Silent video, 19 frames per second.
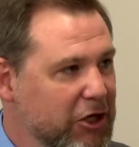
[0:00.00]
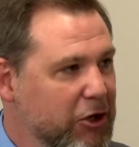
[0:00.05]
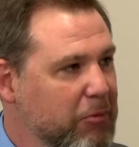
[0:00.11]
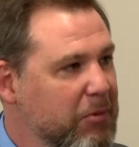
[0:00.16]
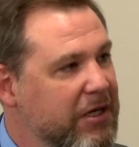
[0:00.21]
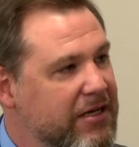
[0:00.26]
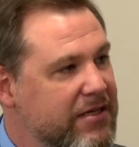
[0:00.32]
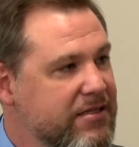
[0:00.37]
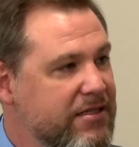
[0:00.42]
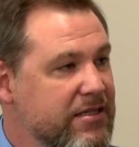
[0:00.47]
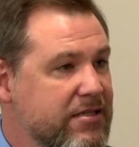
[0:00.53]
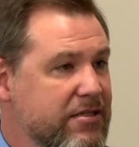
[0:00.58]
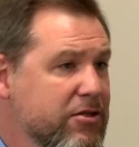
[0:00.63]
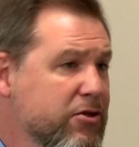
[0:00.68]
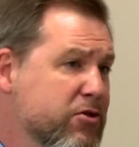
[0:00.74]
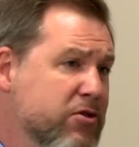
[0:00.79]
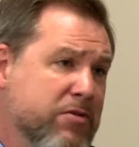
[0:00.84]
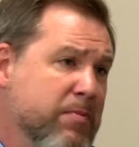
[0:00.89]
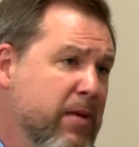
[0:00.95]
because these
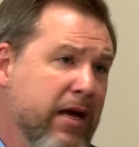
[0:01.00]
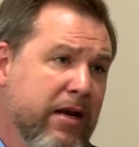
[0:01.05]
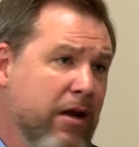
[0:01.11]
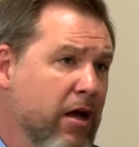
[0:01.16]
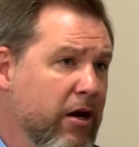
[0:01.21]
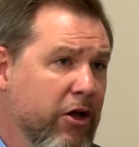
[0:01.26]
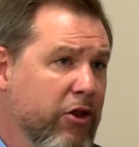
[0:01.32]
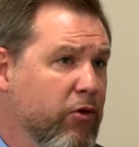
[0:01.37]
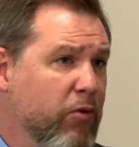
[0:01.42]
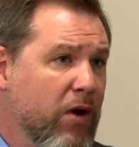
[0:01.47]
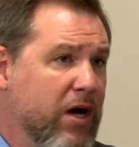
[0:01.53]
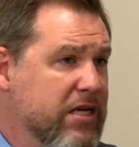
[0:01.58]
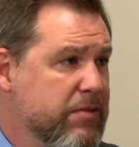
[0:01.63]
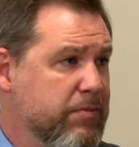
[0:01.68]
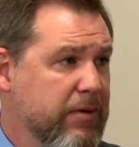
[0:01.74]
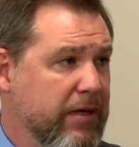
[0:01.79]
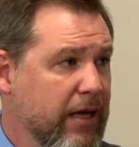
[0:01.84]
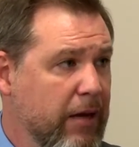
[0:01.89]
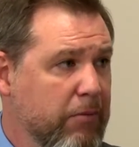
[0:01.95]
students might not otherwise
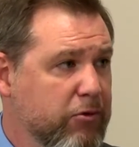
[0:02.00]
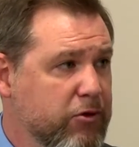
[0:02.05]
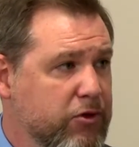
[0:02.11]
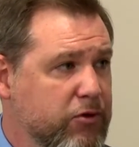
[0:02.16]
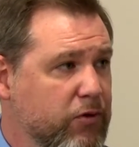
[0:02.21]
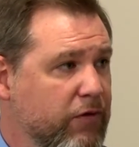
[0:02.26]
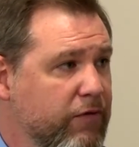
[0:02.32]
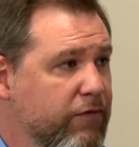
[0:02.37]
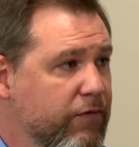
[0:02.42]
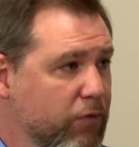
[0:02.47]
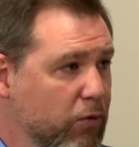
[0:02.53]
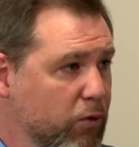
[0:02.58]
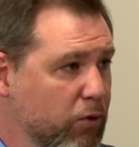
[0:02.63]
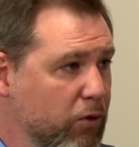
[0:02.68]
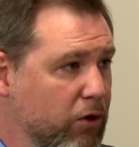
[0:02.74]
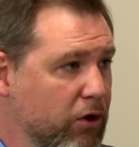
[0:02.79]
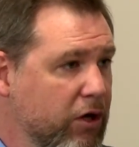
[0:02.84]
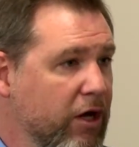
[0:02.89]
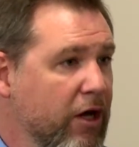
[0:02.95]
be able to
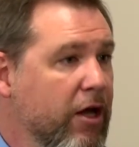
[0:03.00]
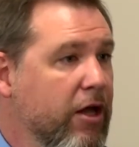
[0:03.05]
afford